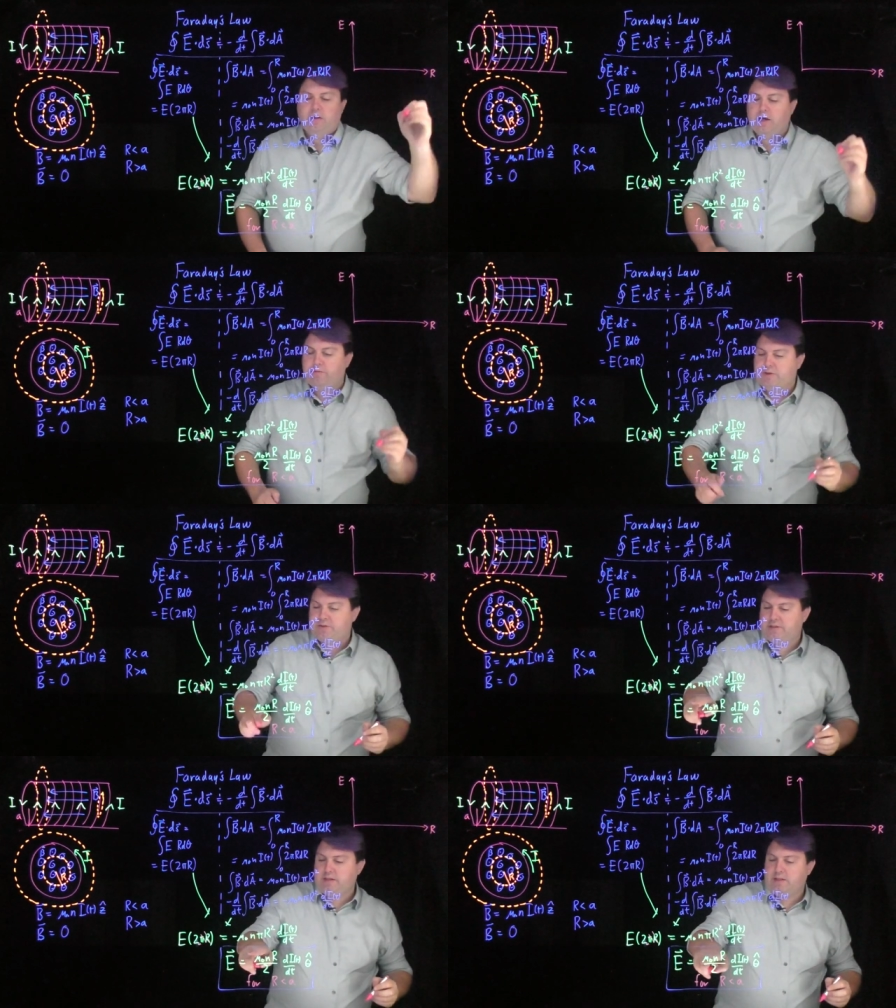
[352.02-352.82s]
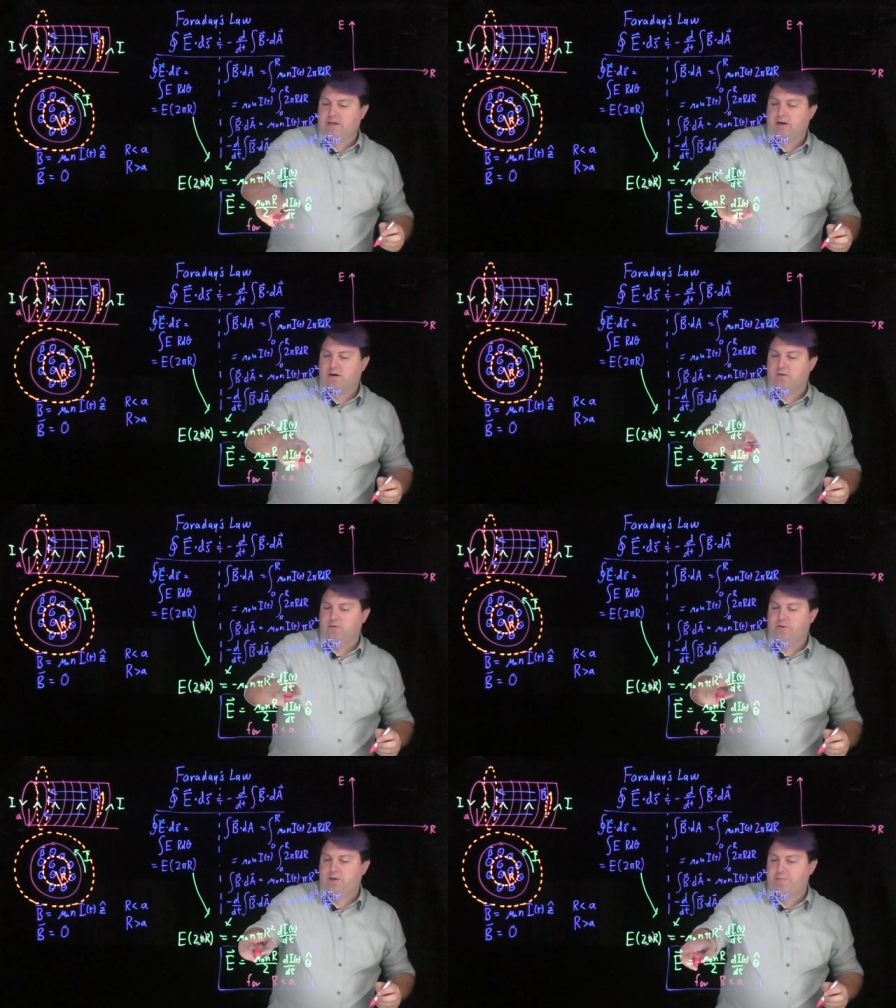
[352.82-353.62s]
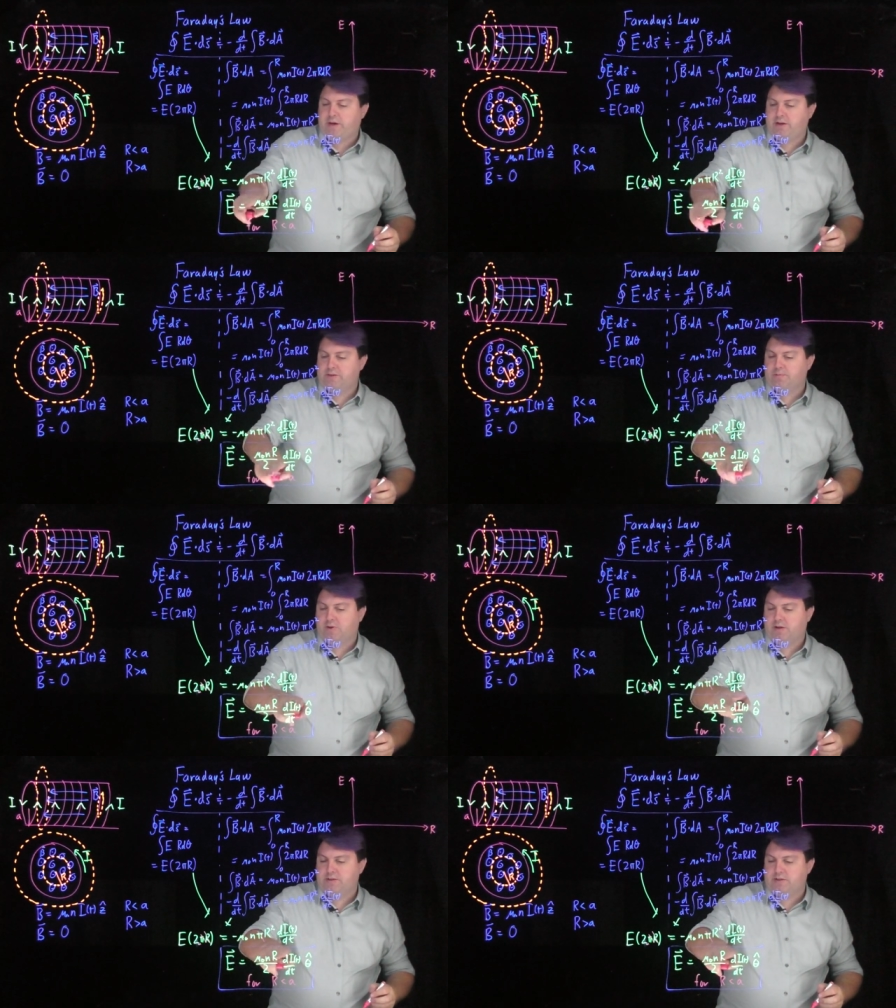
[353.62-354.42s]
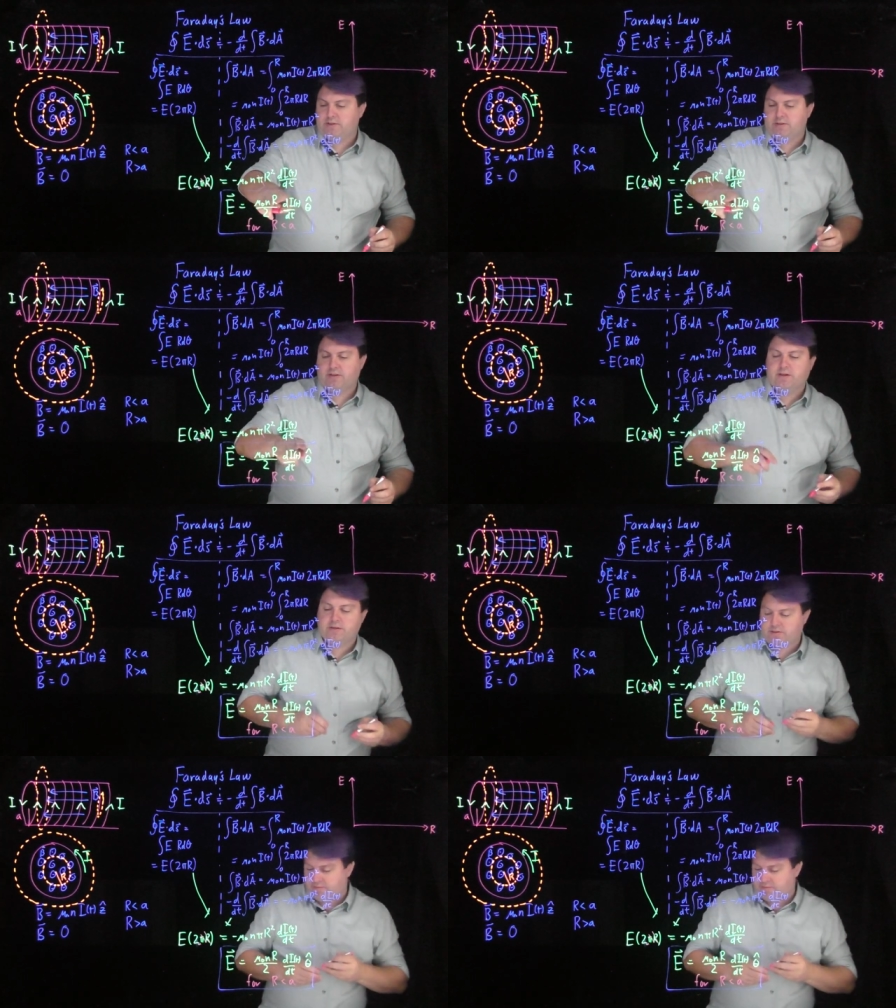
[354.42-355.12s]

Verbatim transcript: and we see that our only dependence upon distance is the